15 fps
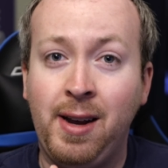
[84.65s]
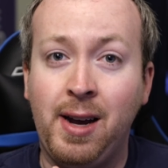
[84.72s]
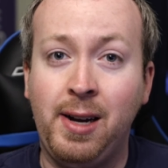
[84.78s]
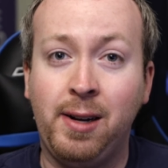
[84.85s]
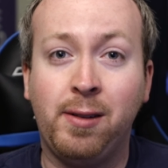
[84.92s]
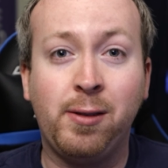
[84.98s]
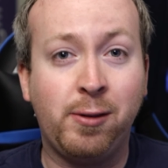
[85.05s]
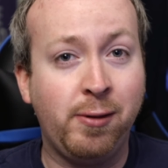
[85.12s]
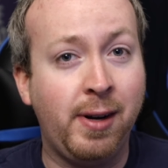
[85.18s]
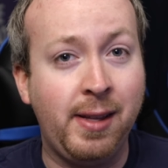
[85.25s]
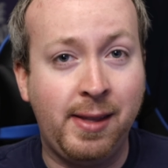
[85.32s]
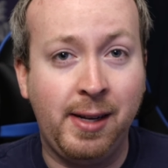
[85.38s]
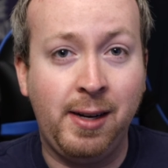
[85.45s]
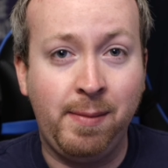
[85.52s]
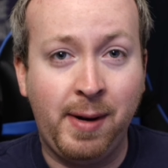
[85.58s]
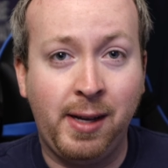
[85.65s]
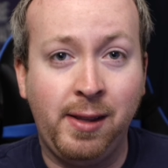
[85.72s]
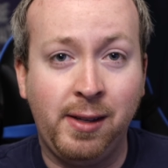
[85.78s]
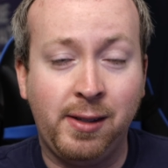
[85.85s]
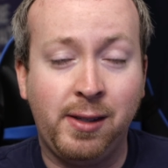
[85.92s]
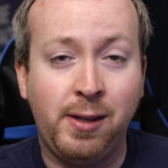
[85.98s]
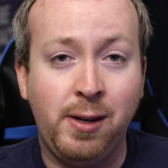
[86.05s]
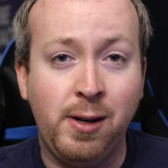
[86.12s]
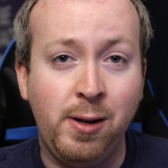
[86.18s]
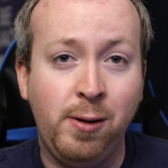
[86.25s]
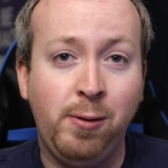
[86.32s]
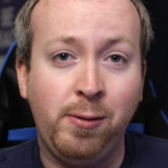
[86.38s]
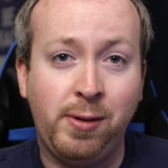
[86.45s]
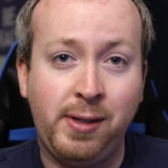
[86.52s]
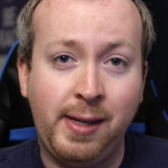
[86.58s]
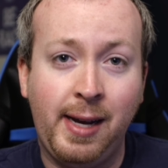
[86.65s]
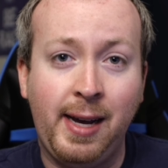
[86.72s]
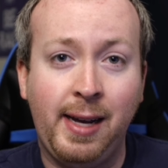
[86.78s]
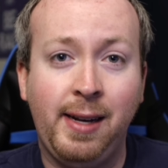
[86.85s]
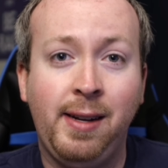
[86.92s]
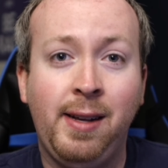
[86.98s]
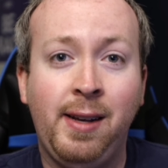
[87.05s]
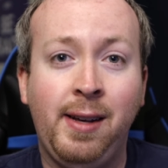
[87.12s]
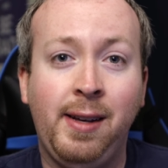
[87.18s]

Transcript: Another great thing about this new set